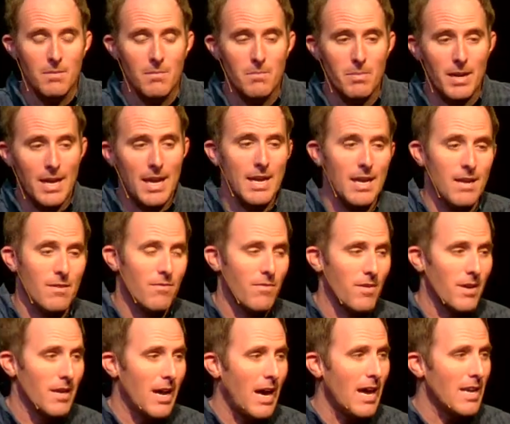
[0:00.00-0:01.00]
But I had
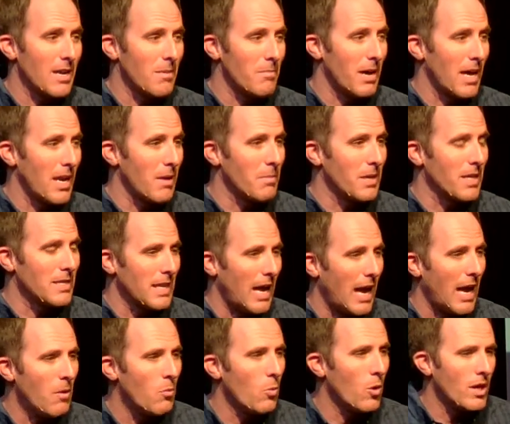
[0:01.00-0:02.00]
forgotten about it because
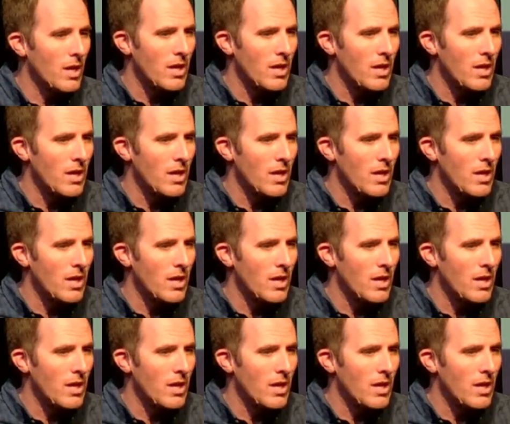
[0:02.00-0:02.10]
I wanted